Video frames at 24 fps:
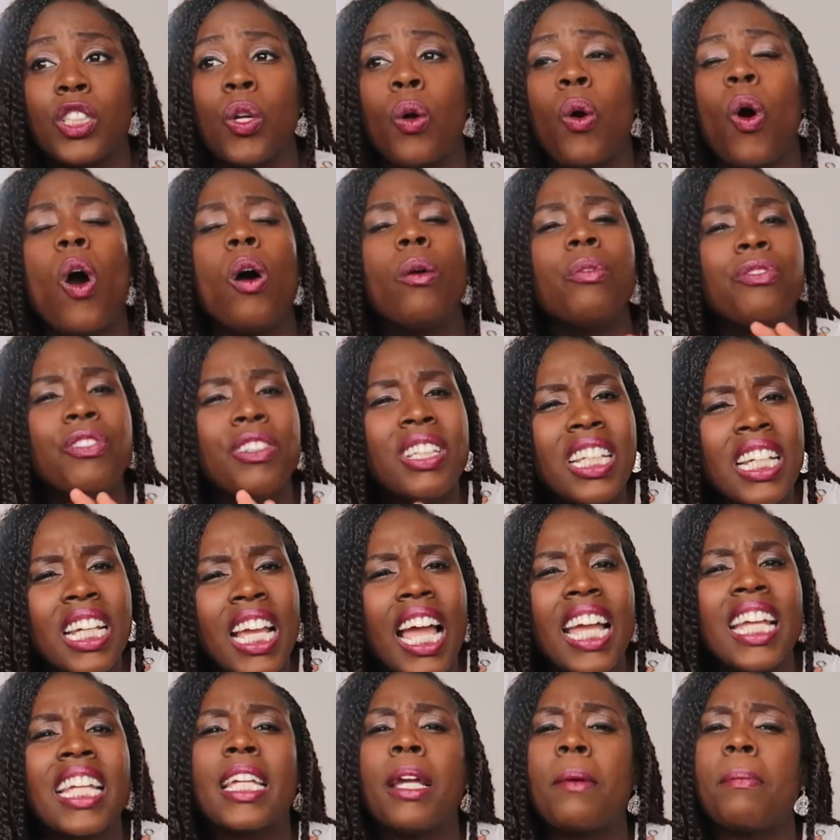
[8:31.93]
So hopefully
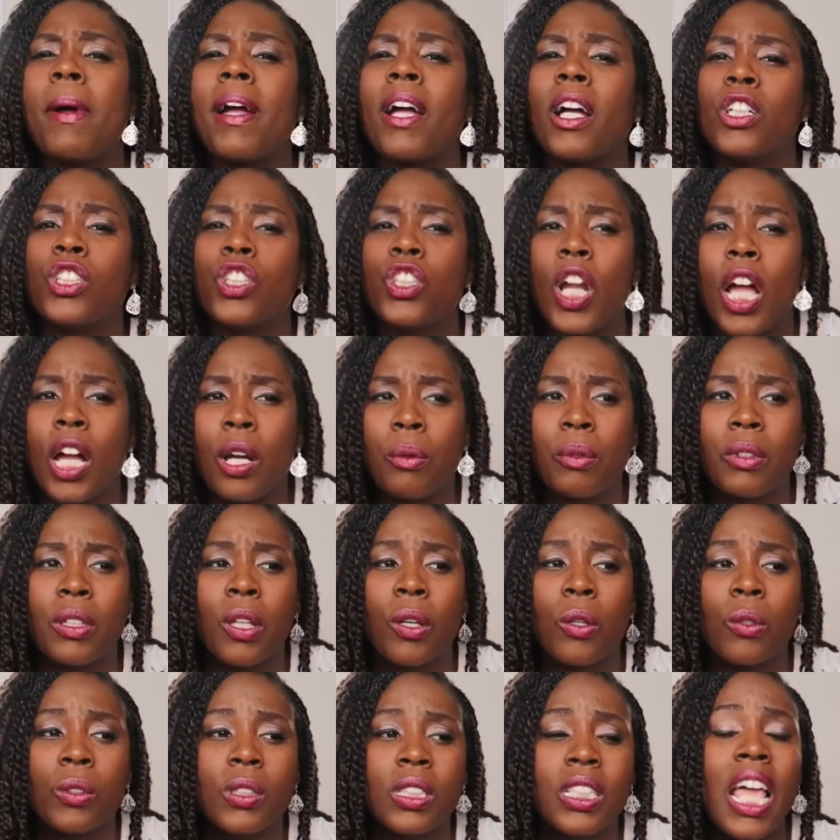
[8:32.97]
I can get back on track with
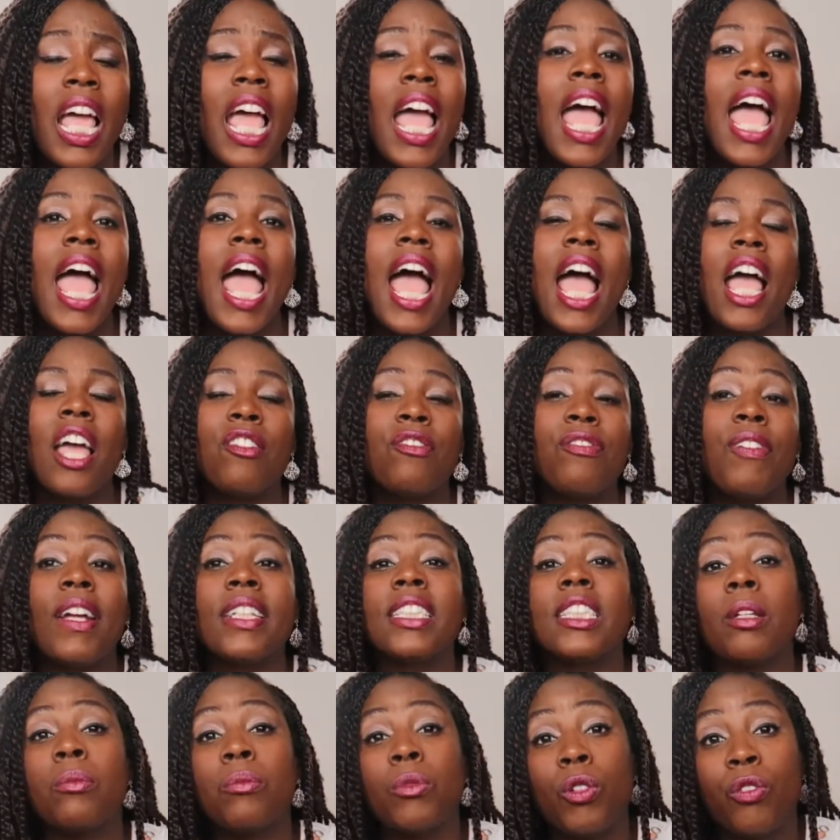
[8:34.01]
those and
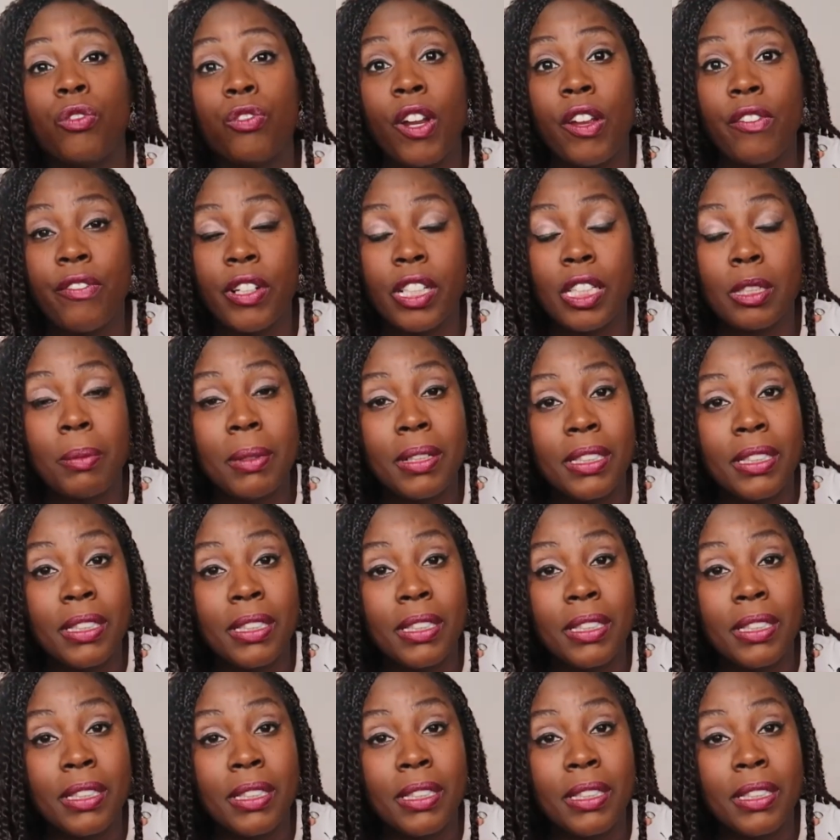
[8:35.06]
find some new favorites.